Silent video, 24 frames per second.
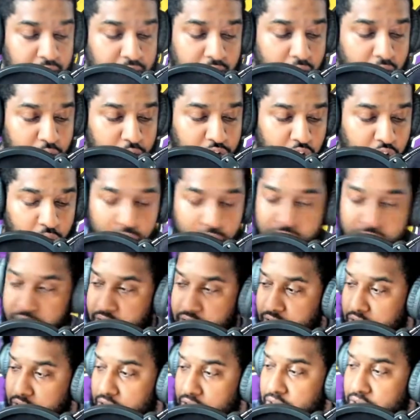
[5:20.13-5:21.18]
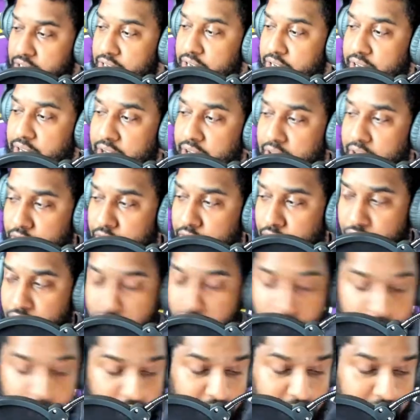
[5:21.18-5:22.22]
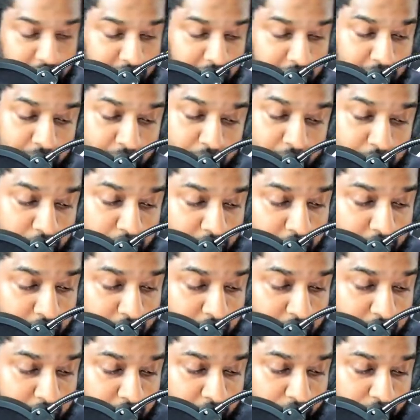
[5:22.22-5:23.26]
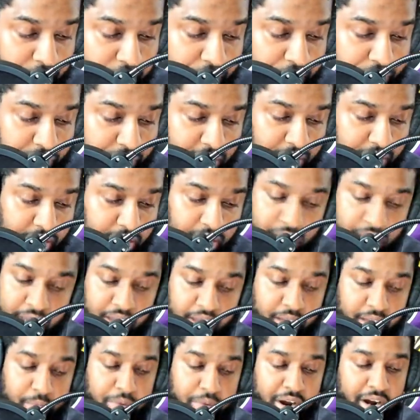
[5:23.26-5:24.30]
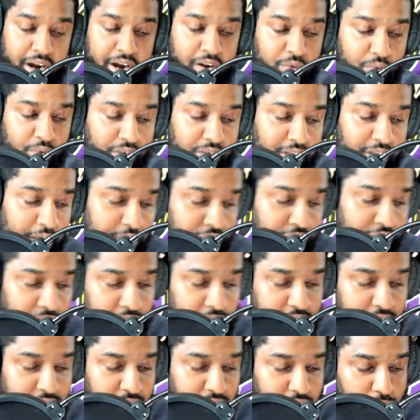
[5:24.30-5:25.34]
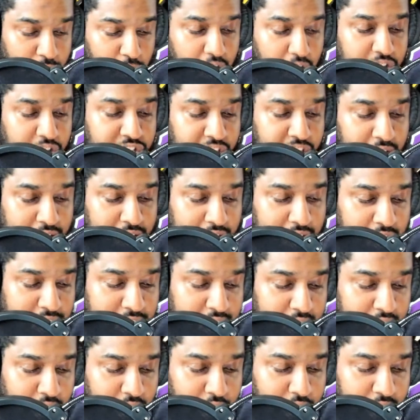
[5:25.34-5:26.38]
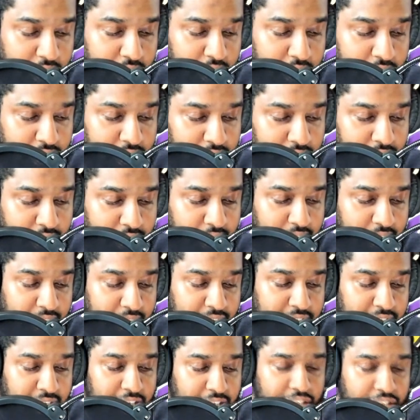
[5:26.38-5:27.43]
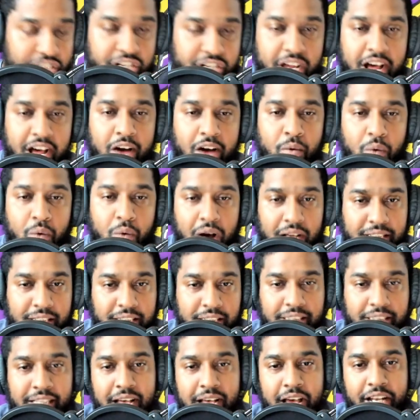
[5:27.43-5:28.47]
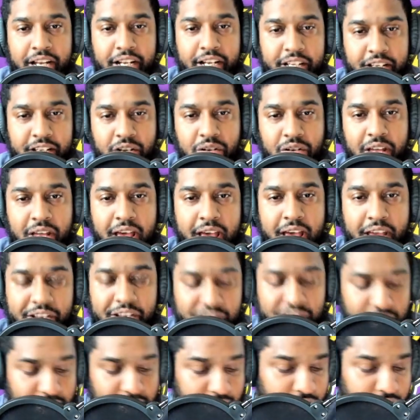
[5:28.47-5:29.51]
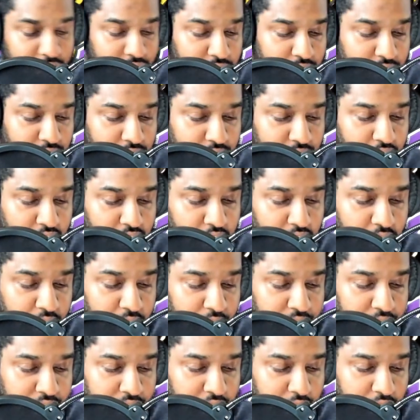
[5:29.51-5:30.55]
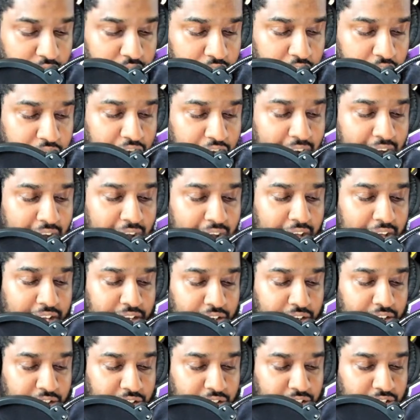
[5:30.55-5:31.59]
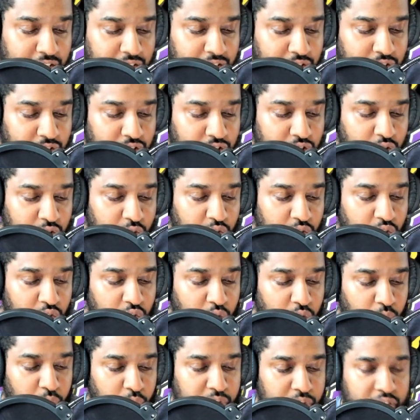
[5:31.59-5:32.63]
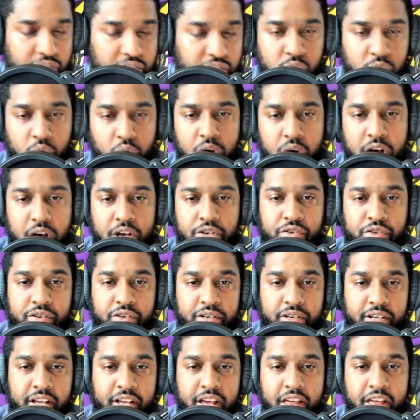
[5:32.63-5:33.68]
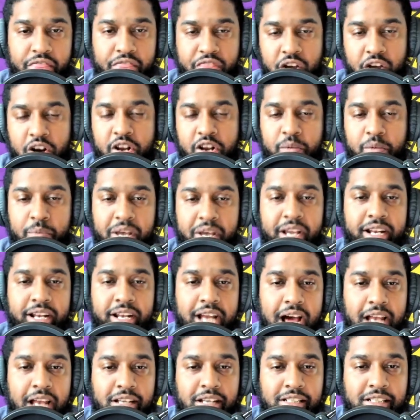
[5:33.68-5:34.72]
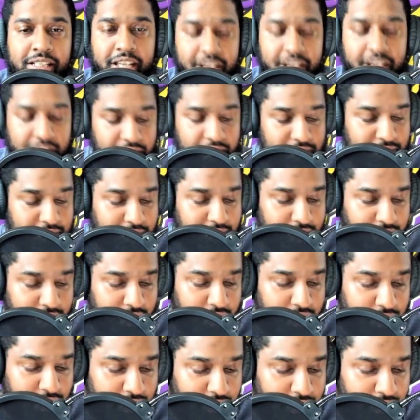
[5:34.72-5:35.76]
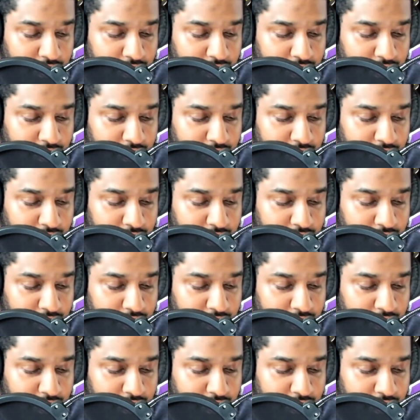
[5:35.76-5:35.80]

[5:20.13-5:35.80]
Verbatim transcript: I don't know what he guaranteed that for real, but shit. They're better than what they were trying to get Lamar Jackson, I tell you that. Then Deshaun Watson signed a deal last year for five years, with $230 million guaranteed.